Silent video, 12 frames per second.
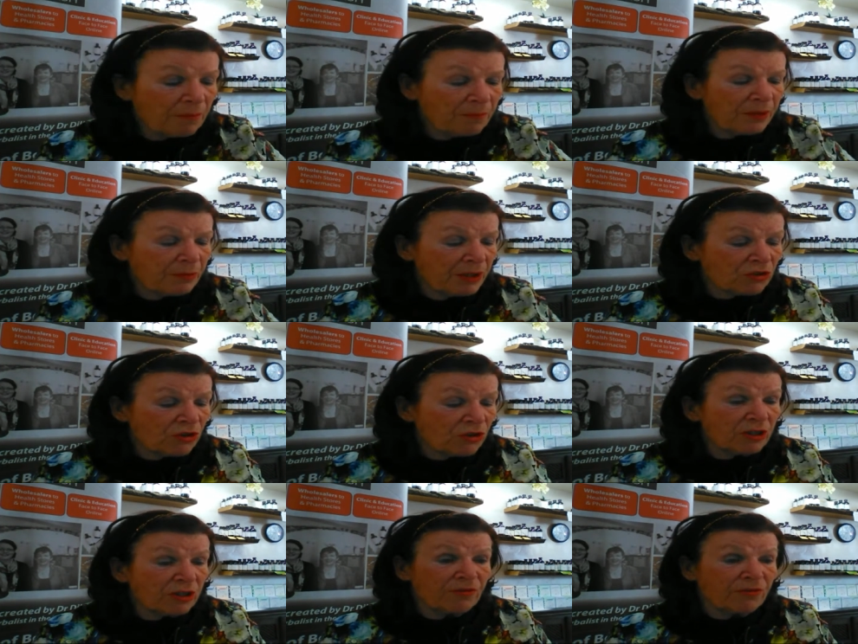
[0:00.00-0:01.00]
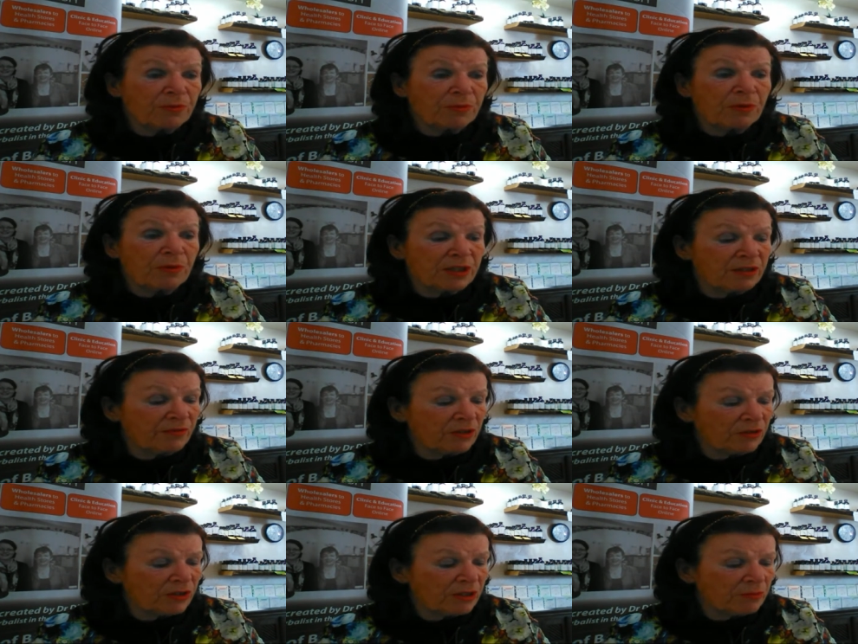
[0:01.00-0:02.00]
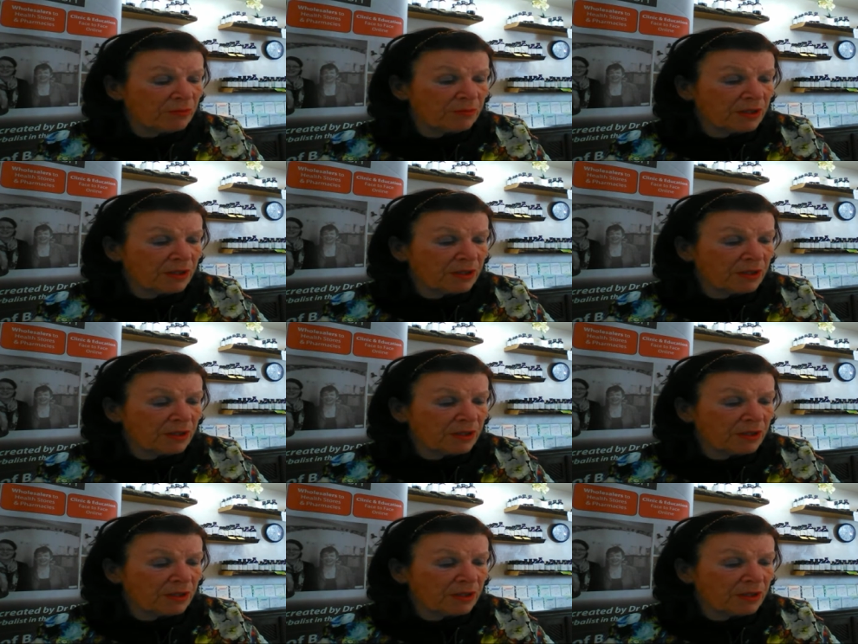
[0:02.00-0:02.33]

be stronger for people with severe symptoms.